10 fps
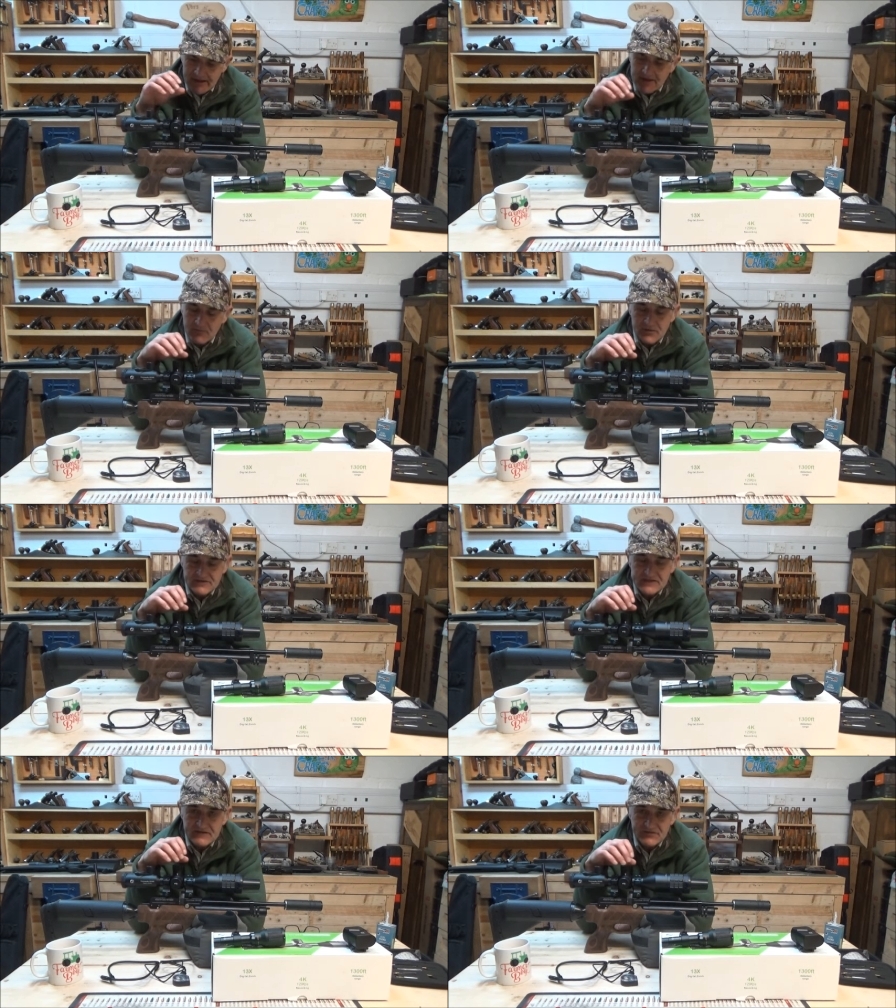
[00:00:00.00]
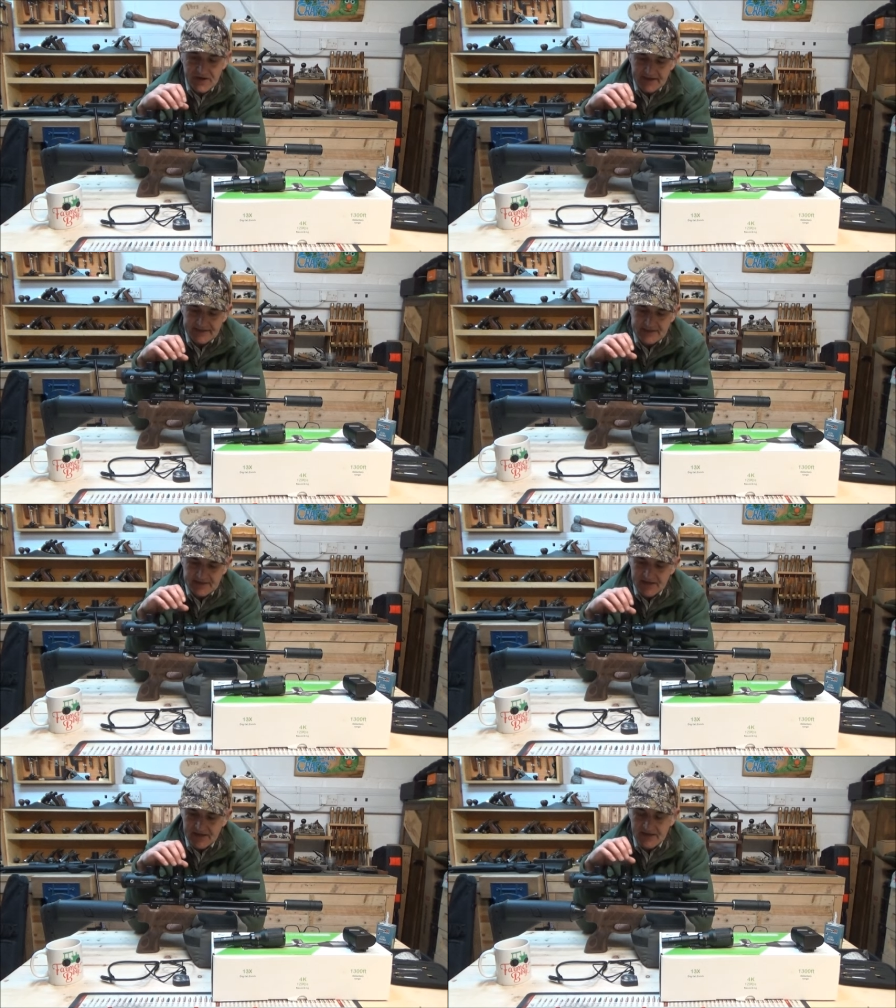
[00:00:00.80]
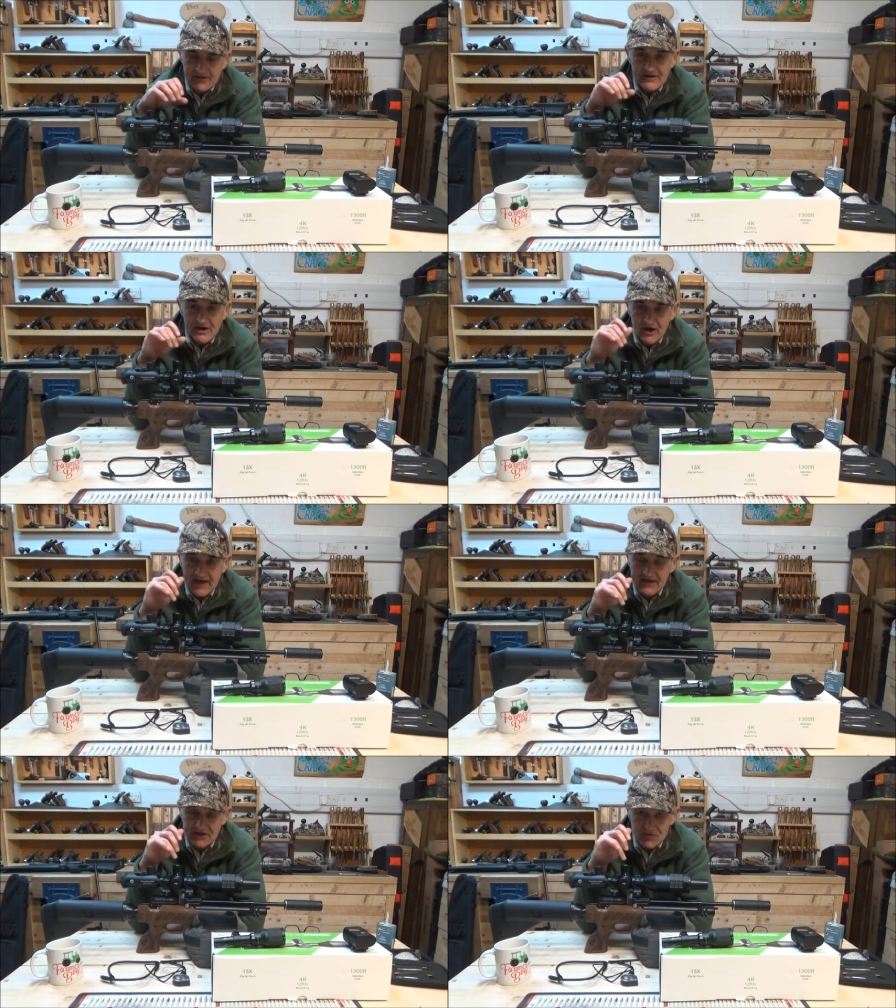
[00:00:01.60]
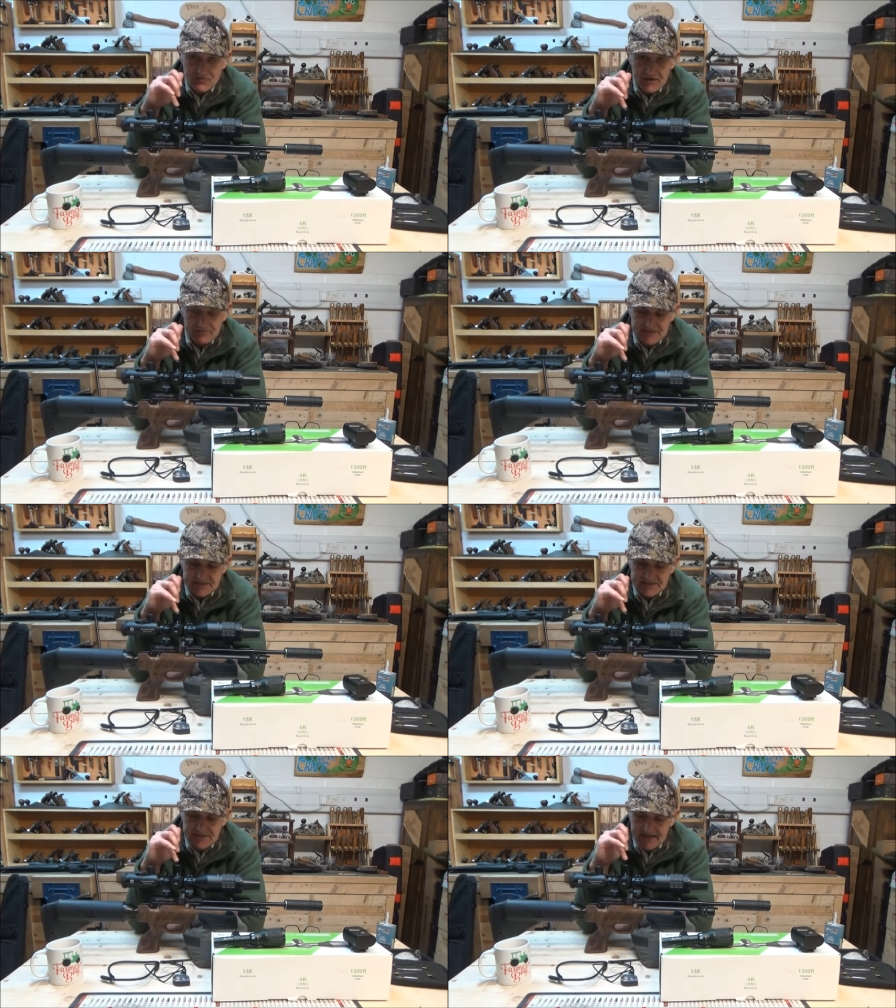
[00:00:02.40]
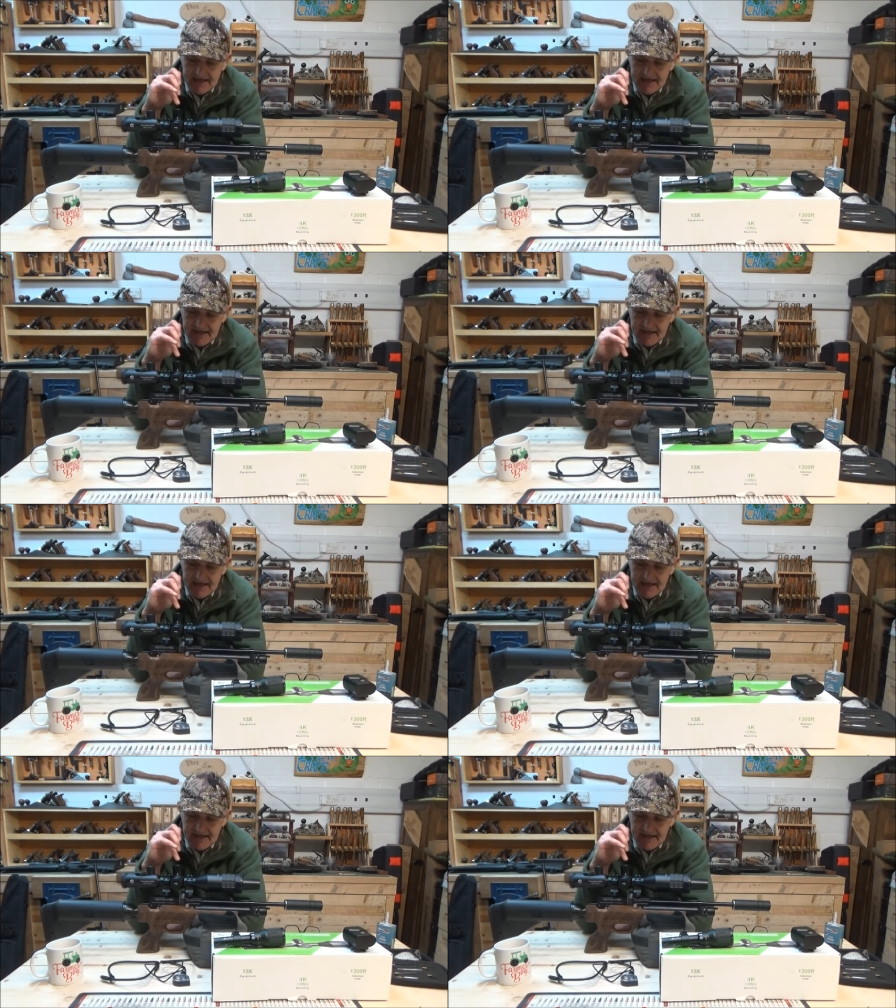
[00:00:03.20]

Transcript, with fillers: it was the fact that I had a corrupted